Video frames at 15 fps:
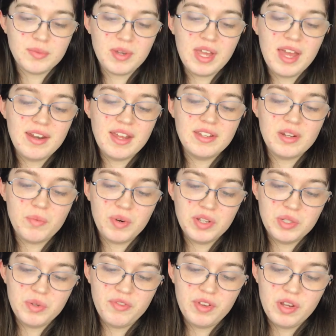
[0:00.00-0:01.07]
yet and I didn't want to
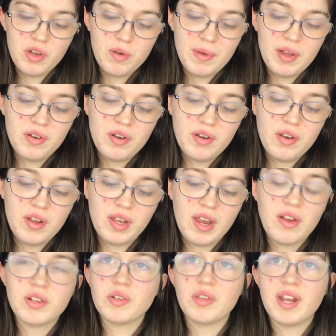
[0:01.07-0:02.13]
do a video about a
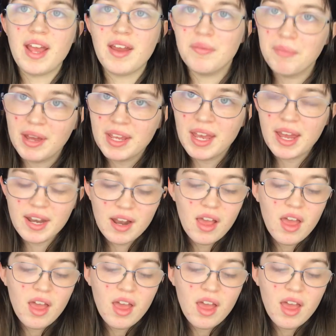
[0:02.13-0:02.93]
character that I hadn't met yet,